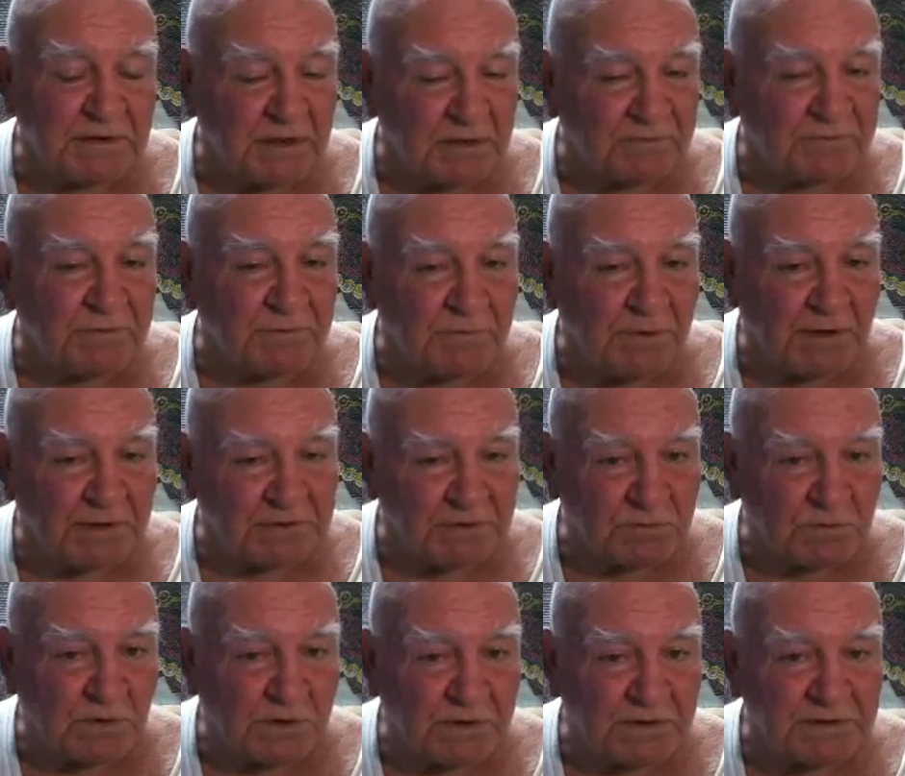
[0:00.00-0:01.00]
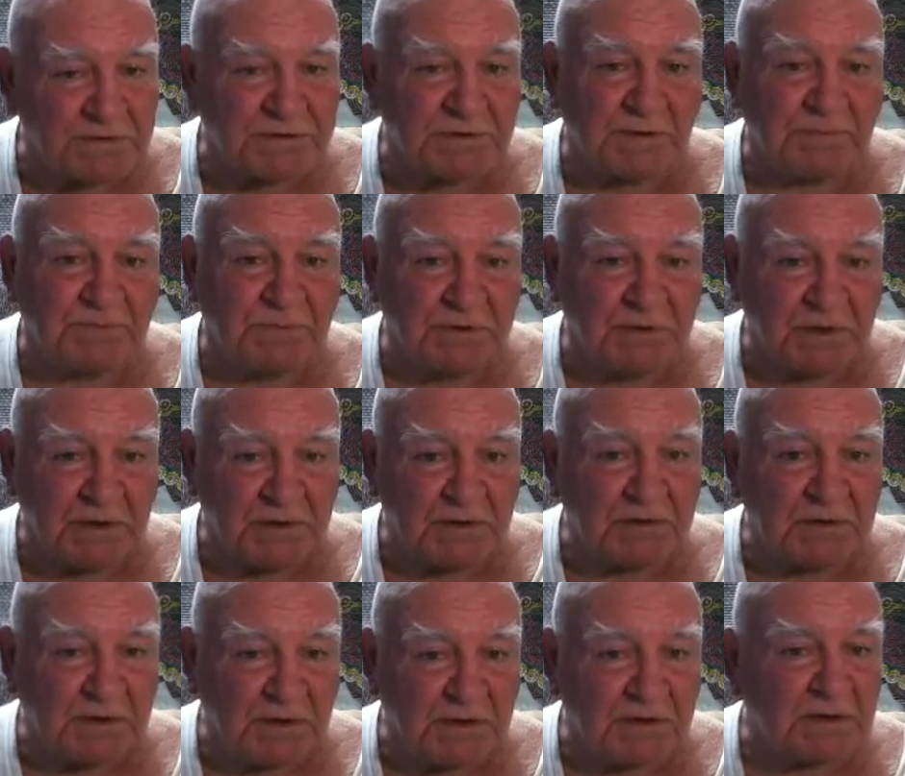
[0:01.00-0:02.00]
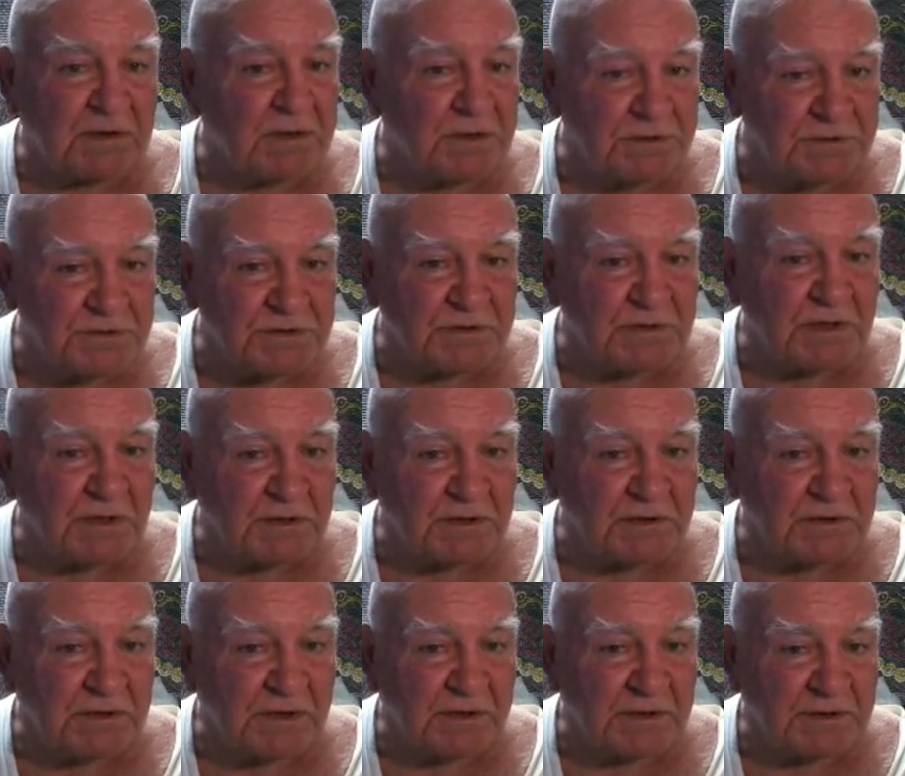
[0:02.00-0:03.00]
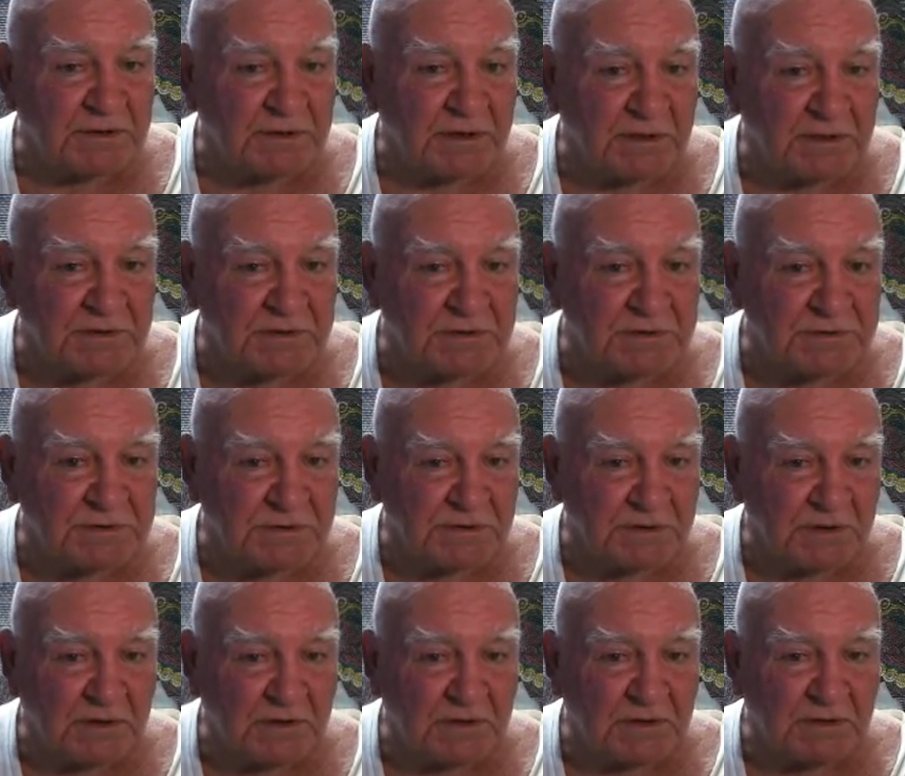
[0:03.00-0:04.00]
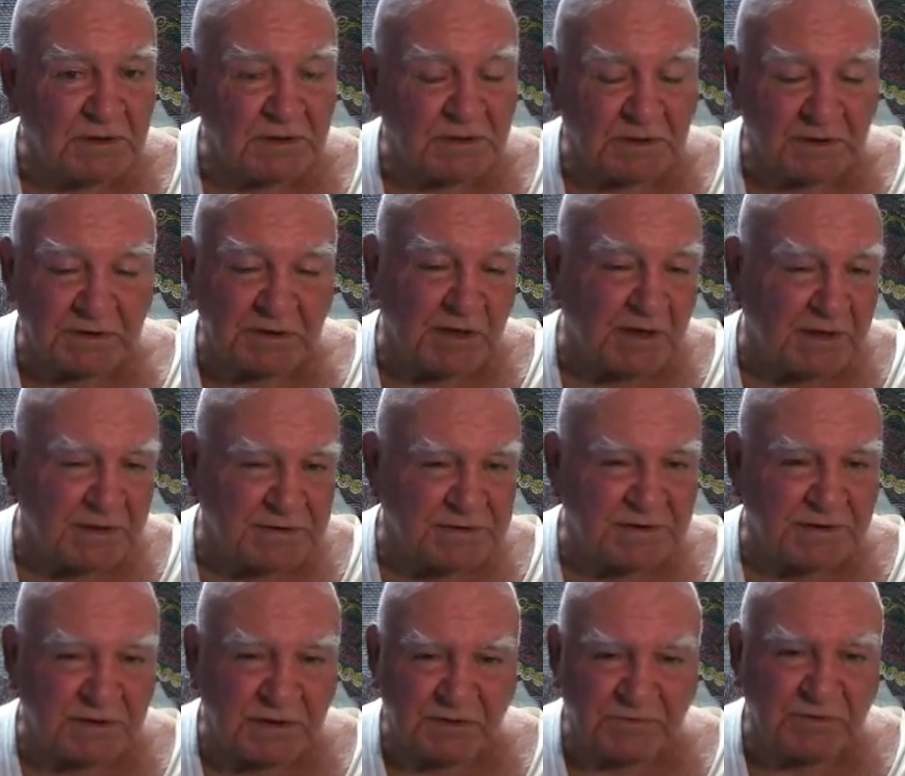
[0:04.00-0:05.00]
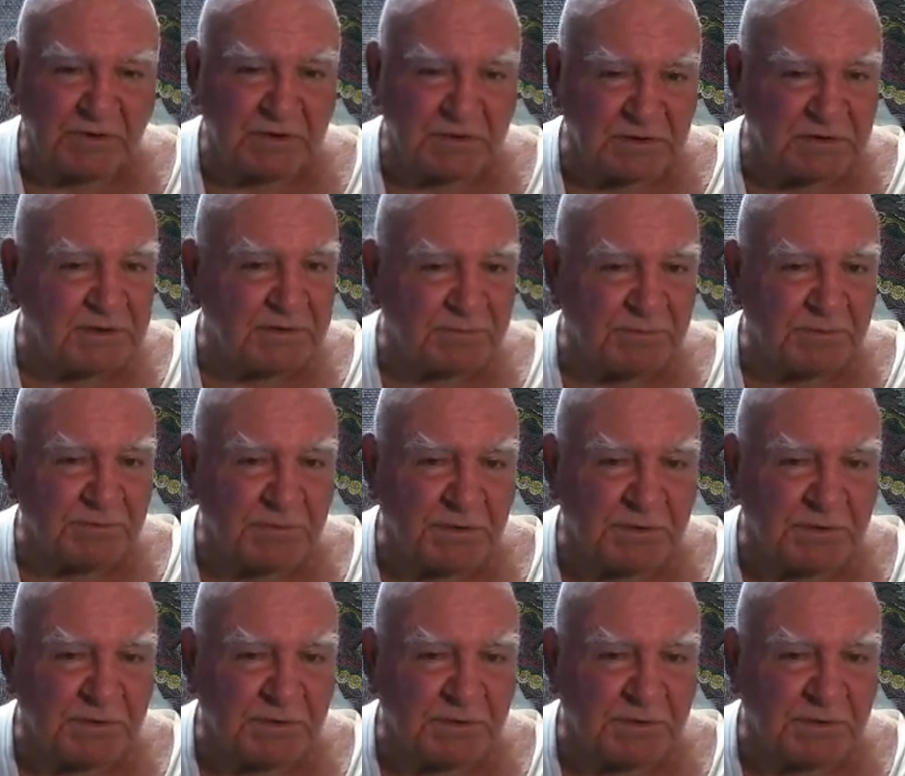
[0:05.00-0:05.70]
Then if you buy 20 or something, then it goes, then it takes not a significant dip, but